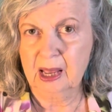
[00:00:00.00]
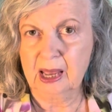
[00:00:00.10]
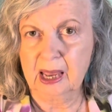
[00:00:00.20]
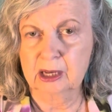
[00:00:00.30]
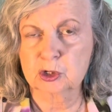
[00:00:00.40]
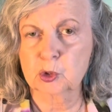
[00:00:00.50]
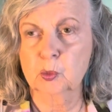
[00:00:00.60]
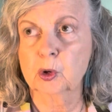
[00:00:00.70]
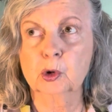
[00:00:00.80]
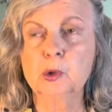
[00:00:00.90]
And so
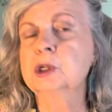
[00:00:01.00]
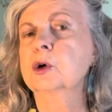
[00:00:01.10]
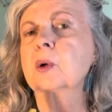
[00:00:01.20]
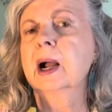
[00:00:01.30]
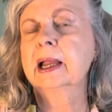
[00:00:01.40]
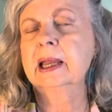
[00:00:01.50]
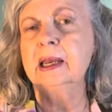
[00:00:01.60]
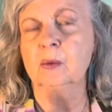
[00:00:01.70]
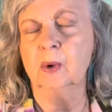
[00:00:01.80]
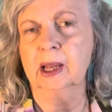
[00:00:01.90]
we're going to cry
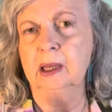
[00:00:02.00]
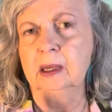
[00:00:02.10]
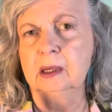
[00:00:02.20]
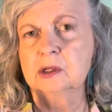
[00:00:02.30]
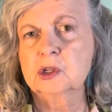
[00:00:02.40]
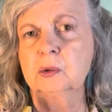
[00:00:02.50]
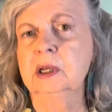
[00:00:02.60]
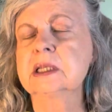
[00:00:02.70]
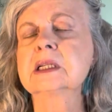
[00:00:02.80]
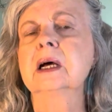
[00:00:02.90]
anyway. So
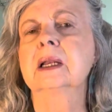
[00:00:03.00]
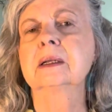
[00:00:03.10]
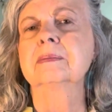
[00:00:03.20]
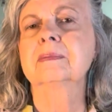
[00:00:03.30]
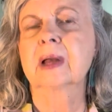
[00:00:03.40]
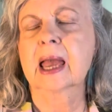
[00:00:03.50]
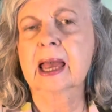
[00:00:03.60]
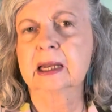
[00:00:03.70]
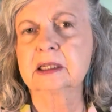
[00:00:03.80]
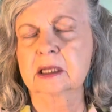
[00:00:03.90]
let's not
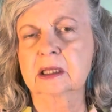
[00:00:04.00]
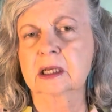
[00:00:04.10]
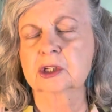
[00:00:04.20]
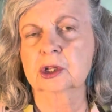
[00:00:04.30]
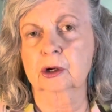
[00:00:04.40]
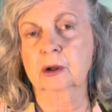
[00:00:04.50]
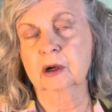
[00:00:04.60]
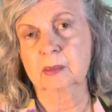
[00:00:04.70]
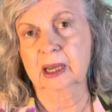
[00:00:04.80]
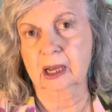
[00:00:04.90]
add to things that are going
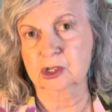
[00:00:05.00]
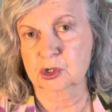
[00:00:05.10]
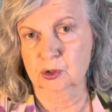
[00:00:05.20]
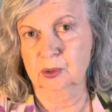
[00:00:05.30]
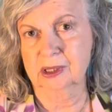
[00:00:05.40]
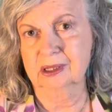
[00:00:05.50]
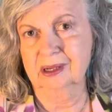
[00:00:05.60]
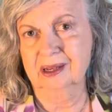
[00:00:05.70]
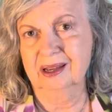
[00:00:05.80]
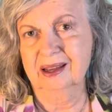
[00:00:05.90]
to make us do it.
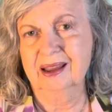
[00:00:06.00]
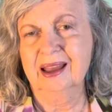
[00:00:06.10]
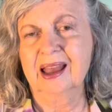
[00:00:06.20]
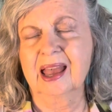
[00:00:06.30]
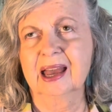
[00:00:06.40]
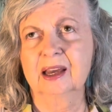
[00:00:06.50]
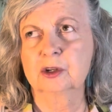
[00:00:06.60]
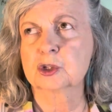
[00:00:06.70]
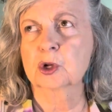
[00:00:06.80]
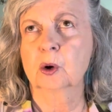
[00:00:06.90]

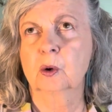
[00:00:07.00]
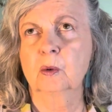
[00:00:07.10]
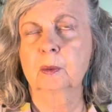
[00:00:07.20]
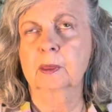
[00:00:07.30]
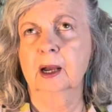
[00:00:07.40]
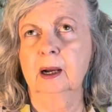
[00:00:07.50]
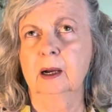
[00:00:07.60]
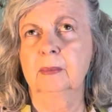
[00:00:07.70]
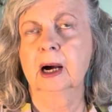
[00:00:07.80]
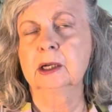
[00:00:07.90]
And so
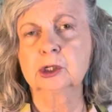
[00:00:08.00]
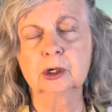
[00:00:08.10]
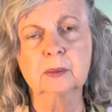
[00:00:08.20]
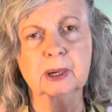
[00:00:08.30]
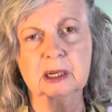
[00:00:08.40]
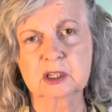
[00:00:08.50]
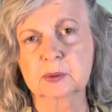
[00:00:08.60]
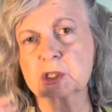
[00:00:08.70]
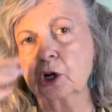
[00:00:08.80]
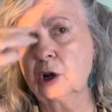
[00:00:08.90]
I took my
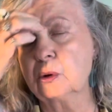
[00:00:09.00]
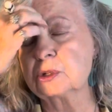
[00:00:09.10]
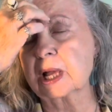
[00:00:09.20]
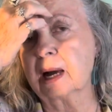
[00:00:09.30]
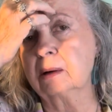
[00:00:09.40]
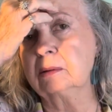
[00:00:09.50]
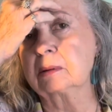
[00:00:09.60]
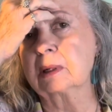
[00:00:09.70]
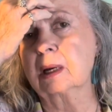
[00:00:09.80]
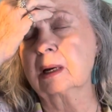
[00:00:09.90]
husband's clothes out,
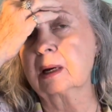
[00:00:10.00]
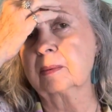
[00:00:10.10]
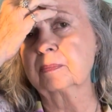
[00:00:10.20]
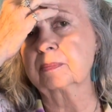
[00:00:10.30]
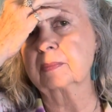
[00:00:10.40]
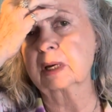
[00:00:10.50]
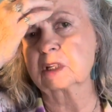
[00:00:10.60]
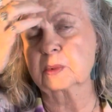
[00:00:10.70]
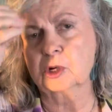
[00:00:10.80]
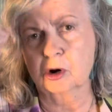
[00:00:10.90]
my
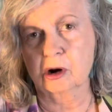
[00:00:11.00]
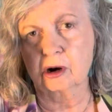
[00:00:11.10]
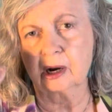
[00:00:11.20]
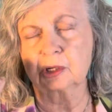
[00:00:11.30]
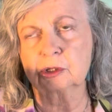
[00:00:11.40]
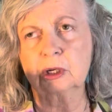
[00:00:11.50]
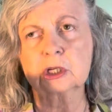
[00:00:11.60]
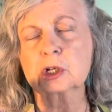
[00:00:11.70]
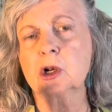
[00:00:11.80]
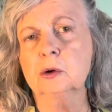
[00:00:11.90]
husband Gar, I took
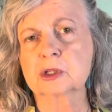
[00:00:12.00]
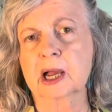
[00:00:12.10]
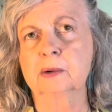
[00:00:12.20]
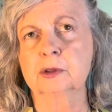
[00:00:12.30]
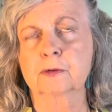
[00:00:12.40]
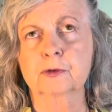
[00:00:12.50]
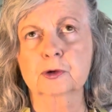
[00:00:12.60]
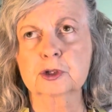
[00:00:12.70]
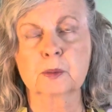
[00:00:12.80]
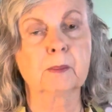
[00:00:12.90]
his clothes out the
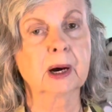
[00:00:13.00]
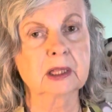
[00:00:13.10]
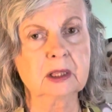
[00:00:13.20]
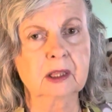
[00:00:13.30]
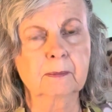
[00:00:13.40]
first month